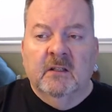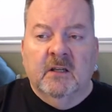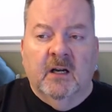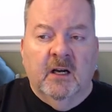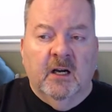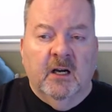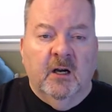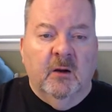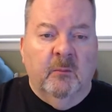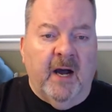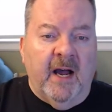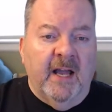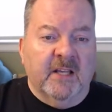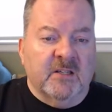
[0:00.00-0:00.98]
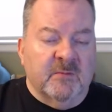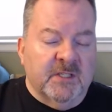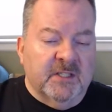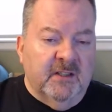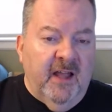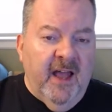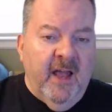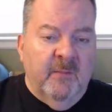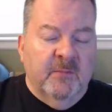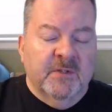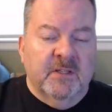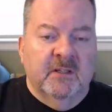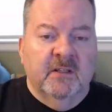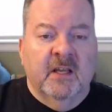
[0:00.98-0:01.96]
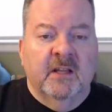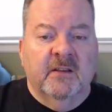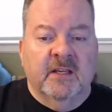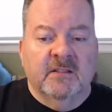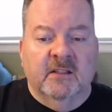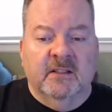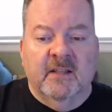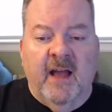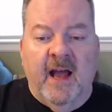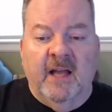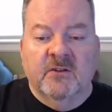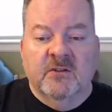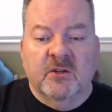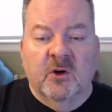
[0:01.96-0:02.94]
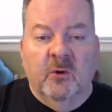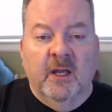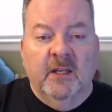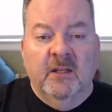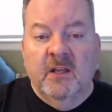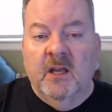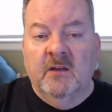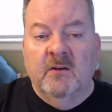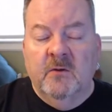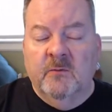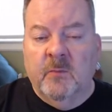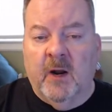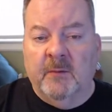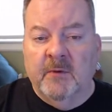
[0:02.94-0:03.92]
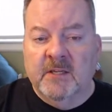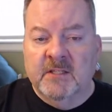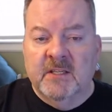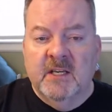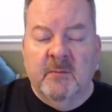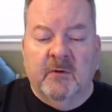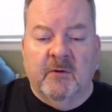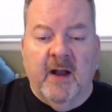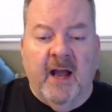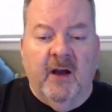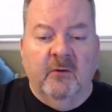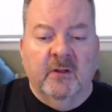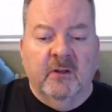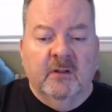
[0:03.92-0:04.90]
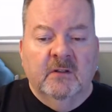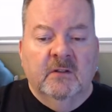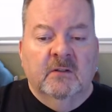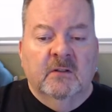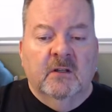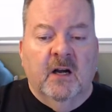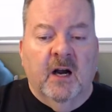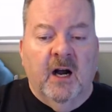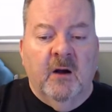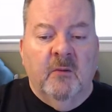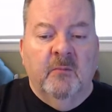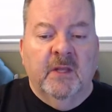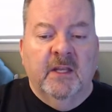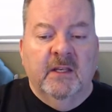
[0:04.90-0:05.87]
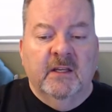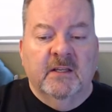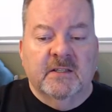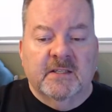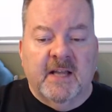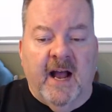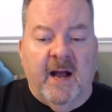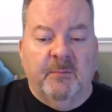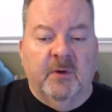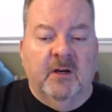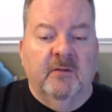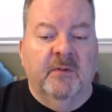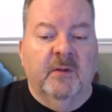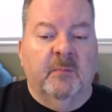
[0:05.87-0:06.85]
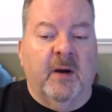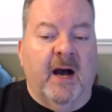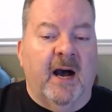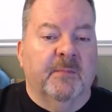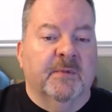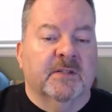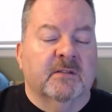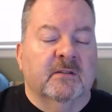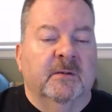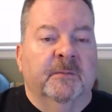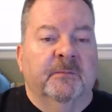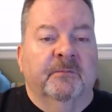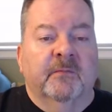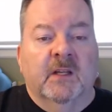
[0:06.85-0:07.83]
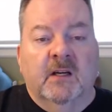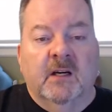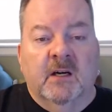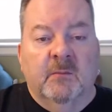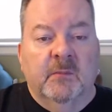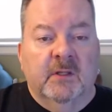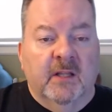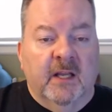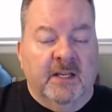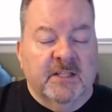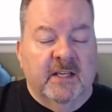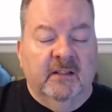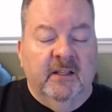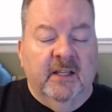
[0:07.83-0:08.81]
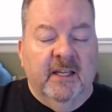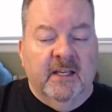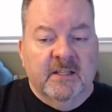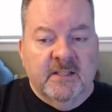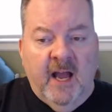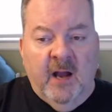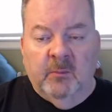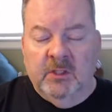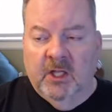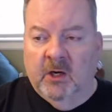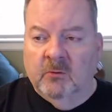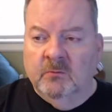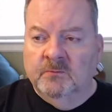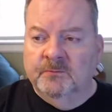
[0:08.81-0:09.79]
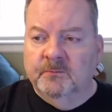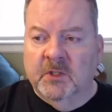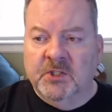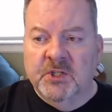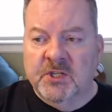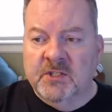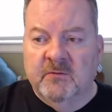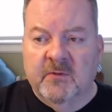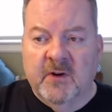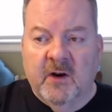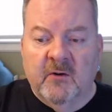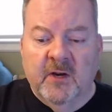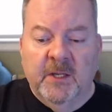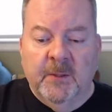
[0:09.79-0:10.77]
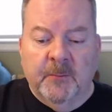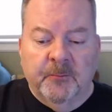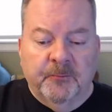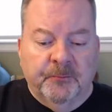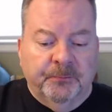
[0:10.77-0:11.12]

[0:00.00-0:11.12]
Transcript: buying some slabs and things like that. So, and you've probably seen him around. It is Top of the Pops. Like I said, link is down below. But just a very